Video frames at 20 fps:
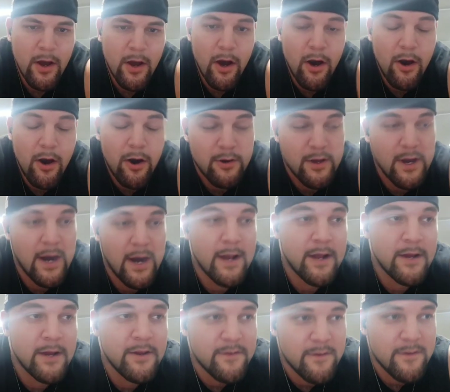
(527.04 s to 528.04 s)
Oh god,
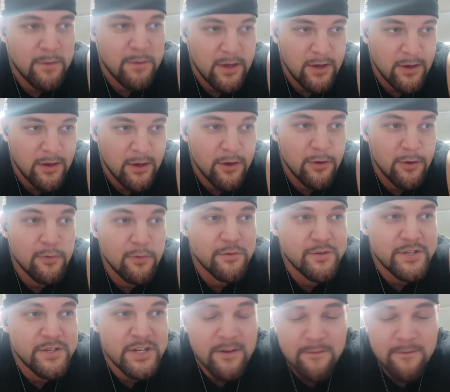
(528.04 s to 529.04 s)
I used to be
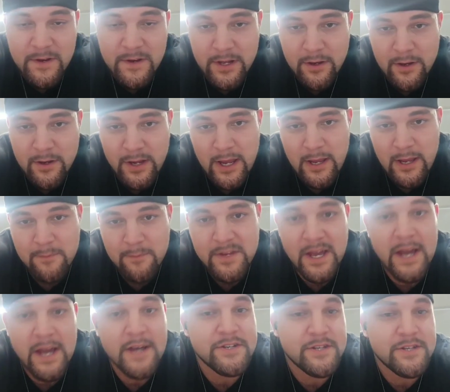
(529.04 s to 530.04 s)
huge into video games.
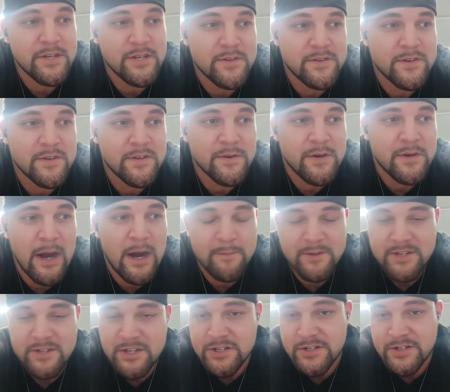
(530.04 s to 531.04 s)
I actually used to do
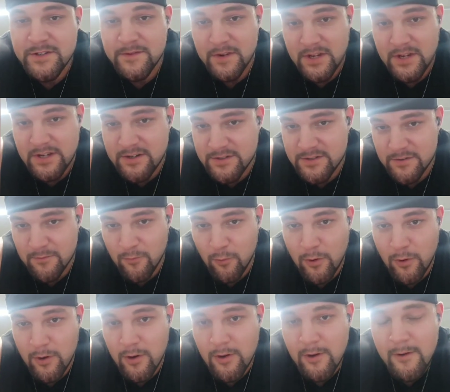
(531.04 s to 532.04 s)
competitions for Gears of
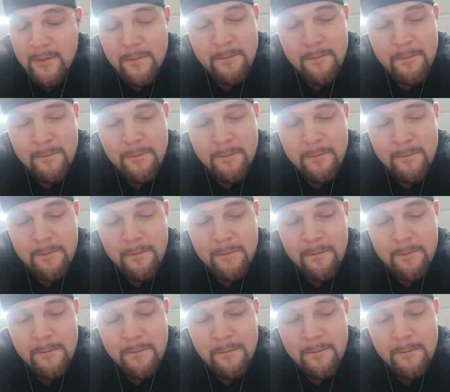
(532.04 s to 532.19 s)
War.